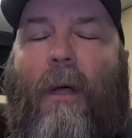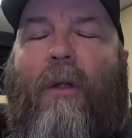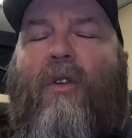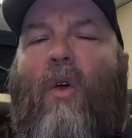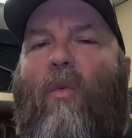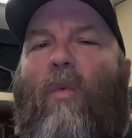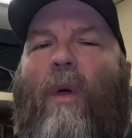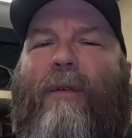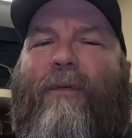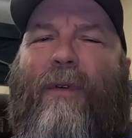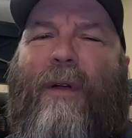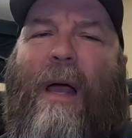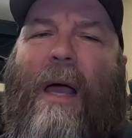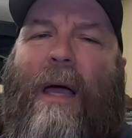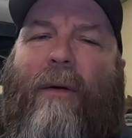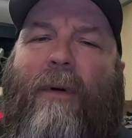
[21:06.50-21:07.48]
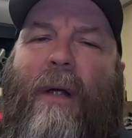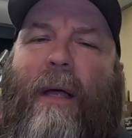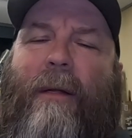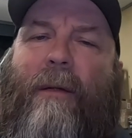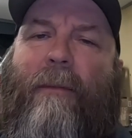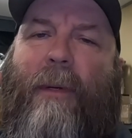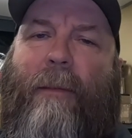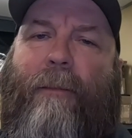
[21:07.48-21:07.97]
Don't wait for your hot
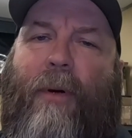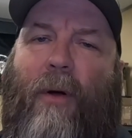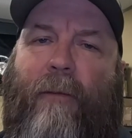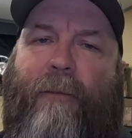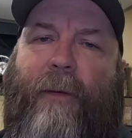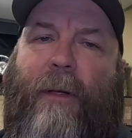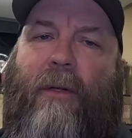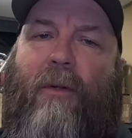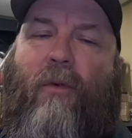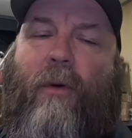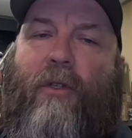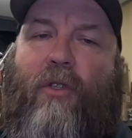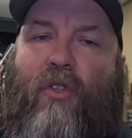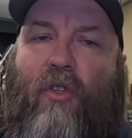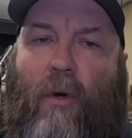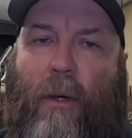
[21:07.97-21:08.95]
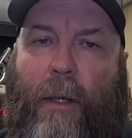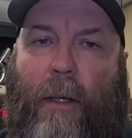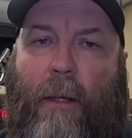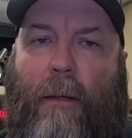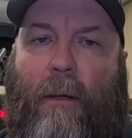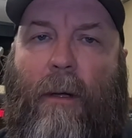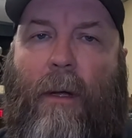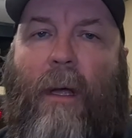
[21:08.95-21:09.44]
rod to be perfect to enjoy
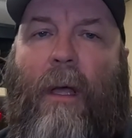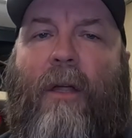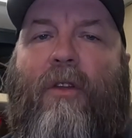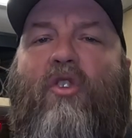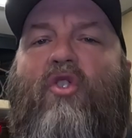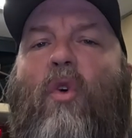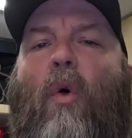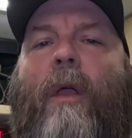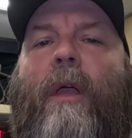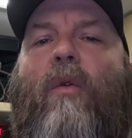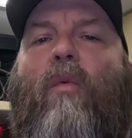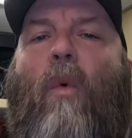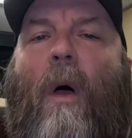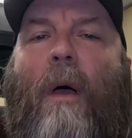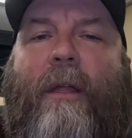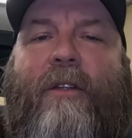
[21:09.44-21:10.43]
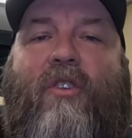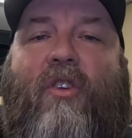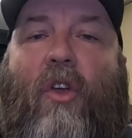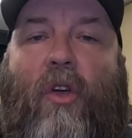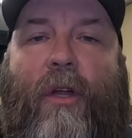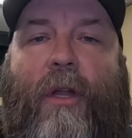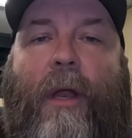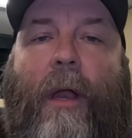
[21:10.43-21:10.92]
it. Enjoy it while it's
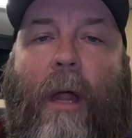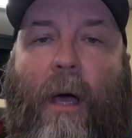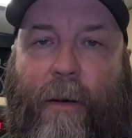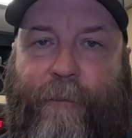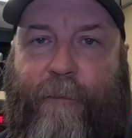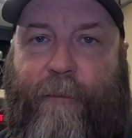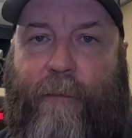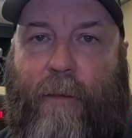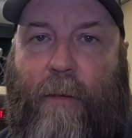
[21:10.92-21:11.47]
good enough.